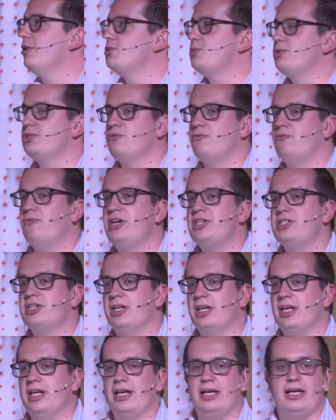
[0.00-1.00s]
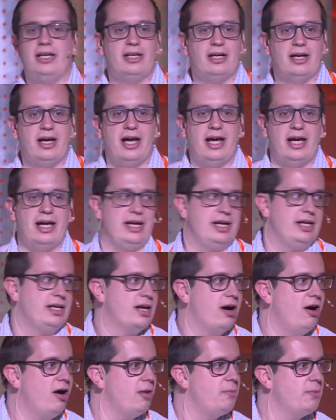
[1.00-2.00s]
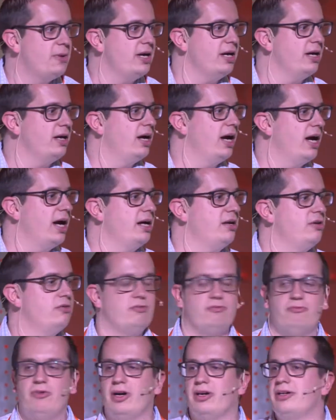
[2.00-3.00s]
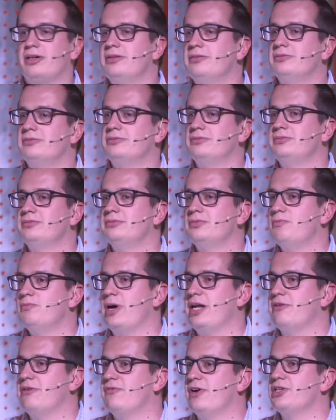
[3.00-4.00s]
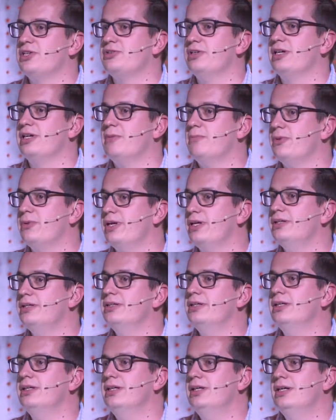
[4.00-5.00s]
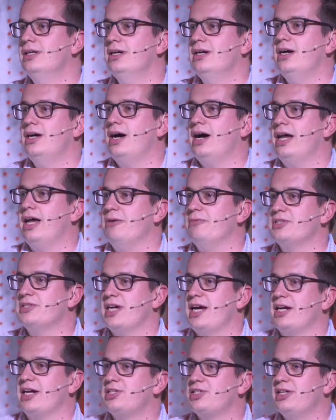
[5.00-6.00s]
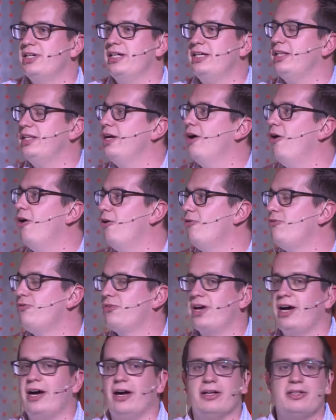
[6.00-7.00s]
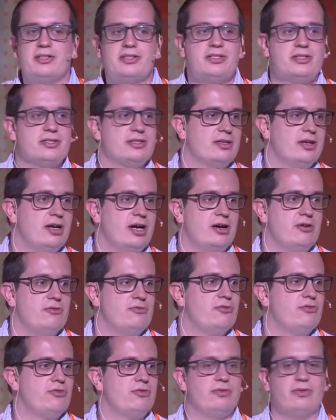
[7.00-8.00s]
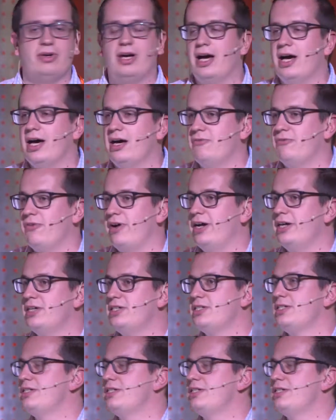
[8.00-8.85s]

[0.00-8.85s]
was originally a carpet and rug manufacturing company. And it was actually the offcuts of various